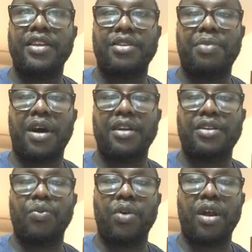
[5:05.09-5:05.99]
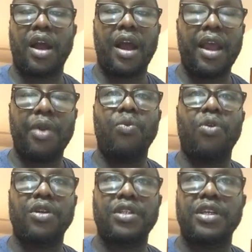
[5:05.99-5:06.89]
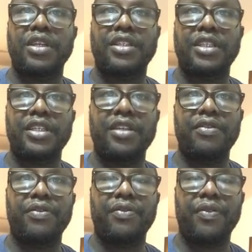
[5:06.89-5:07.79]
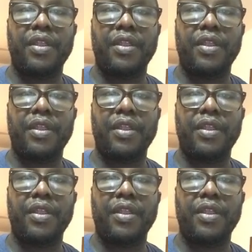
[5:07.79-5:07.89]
in a spot to where I want to achieve.